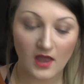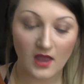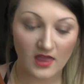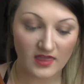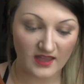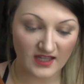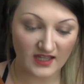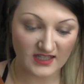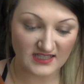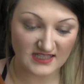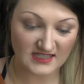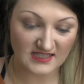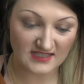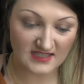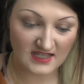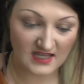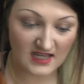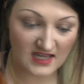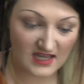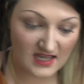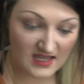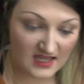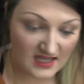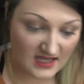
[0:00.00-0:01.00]
That is
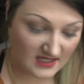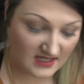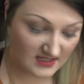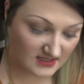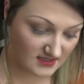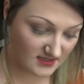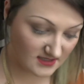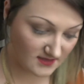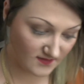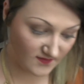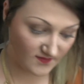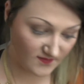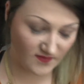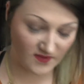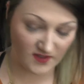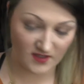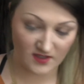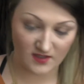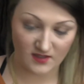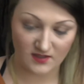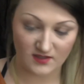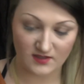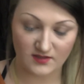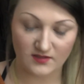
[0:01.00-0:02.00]
it
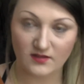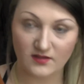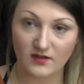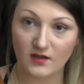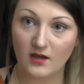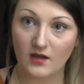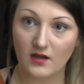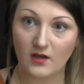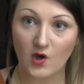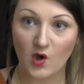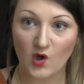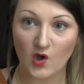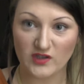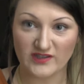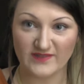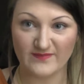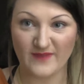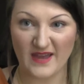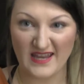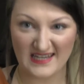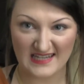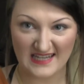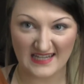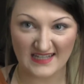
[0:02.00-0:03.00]
for
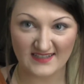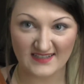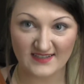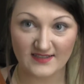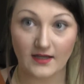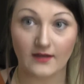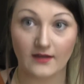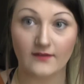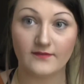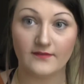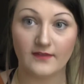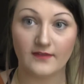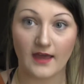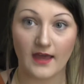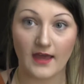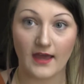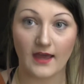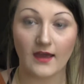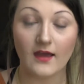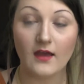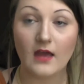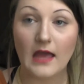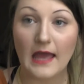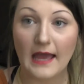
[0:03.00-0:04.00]
cosmetic stuff there.